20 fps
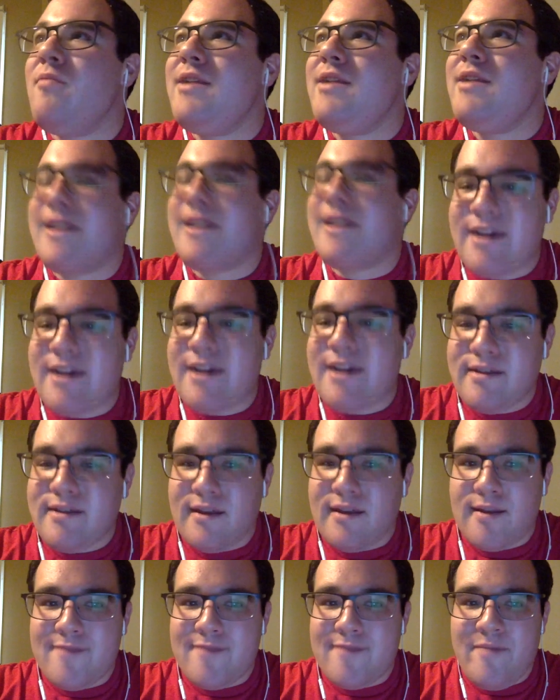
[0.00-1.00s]

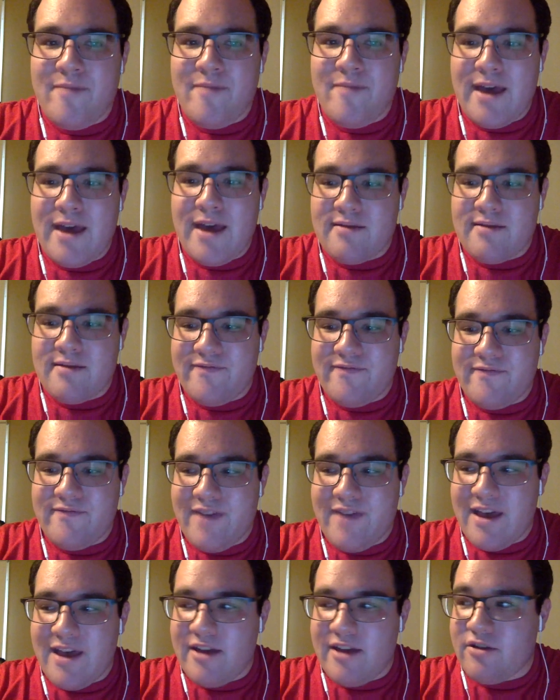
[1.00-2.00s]
contestants in the past
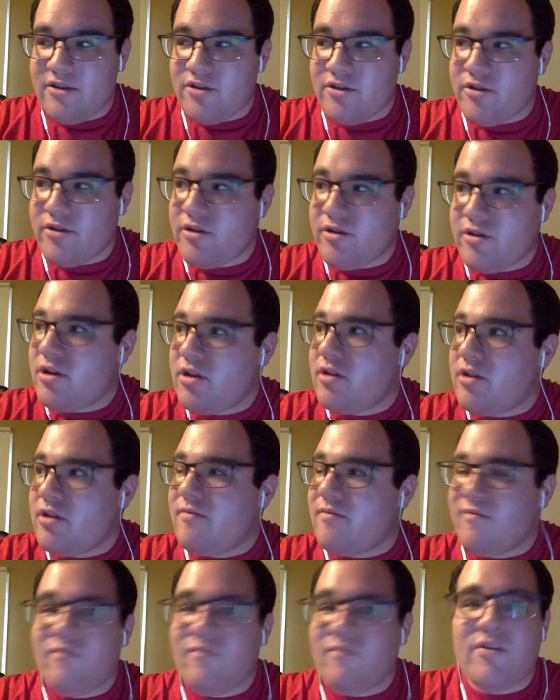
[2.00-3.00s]
that
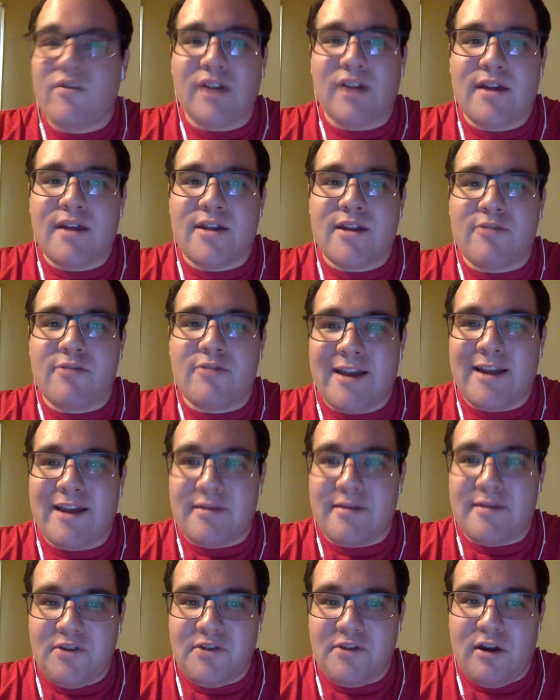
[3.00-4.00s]
lost to white guys
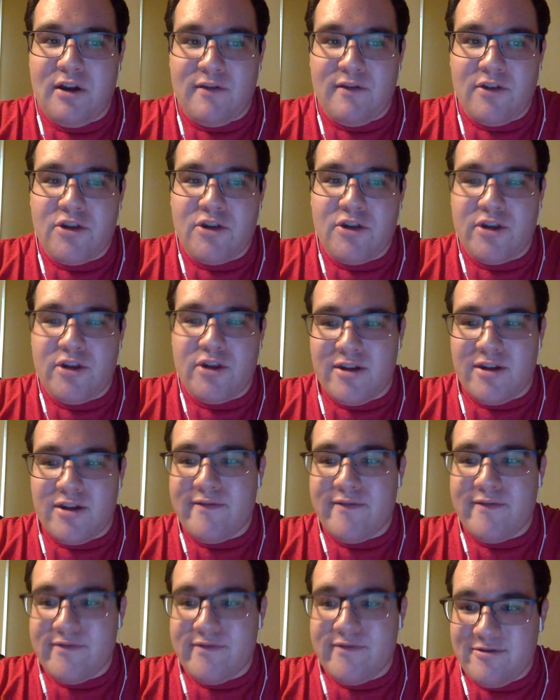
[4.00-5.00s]
with guitars that shouldn't have.
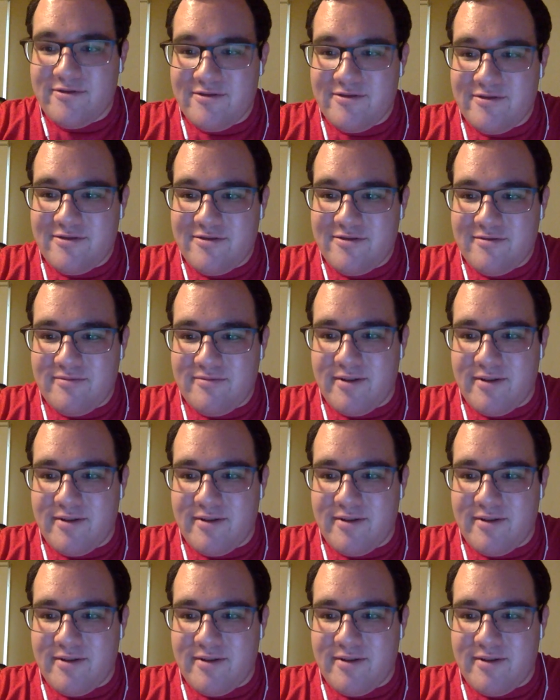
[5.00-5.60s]
But